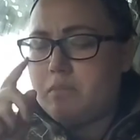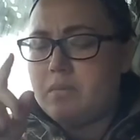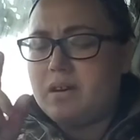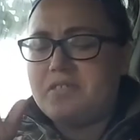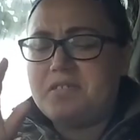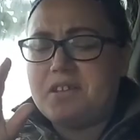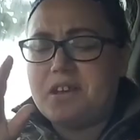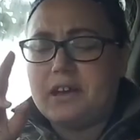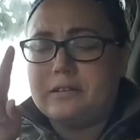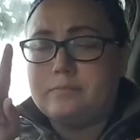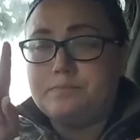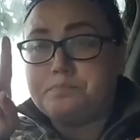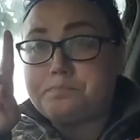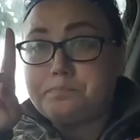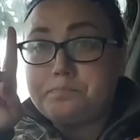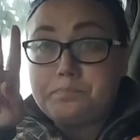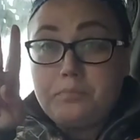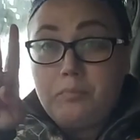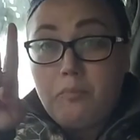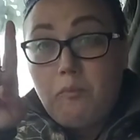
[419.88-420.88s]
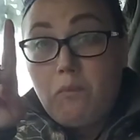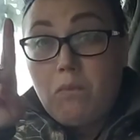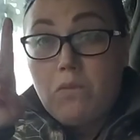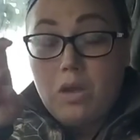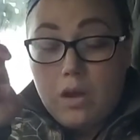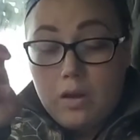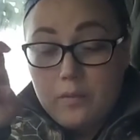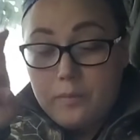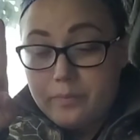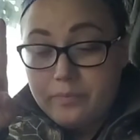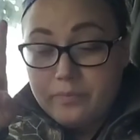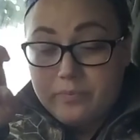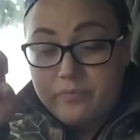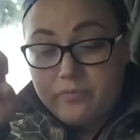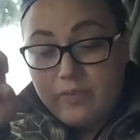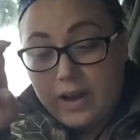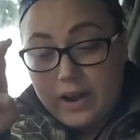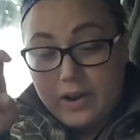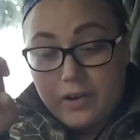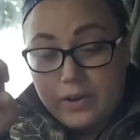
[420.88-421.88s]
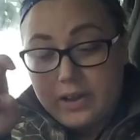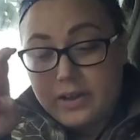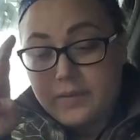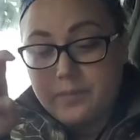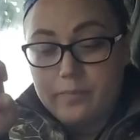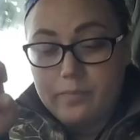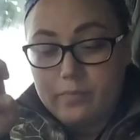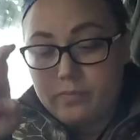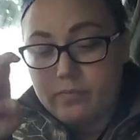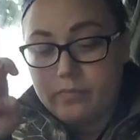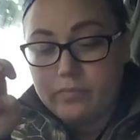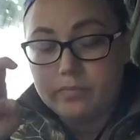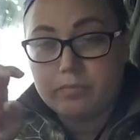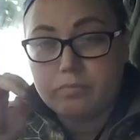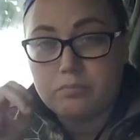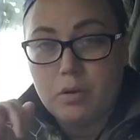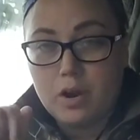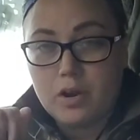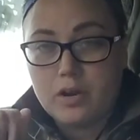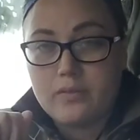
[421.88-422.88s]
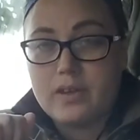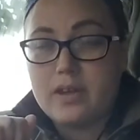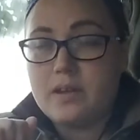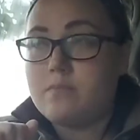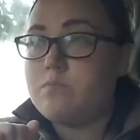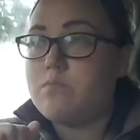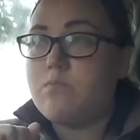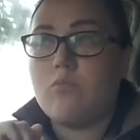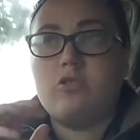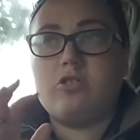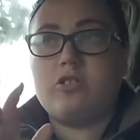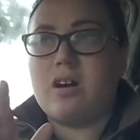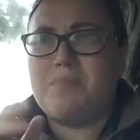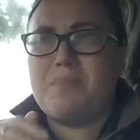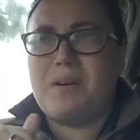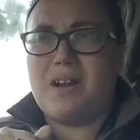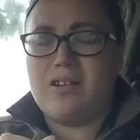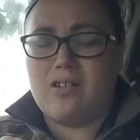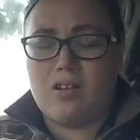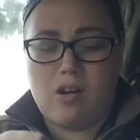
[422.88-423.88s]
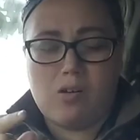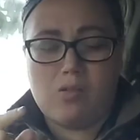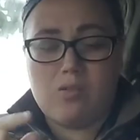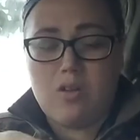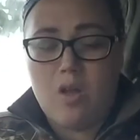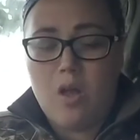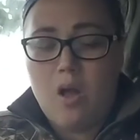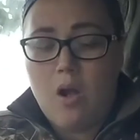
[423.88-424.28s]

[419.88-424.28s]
But the fiery part of it was not bad at all.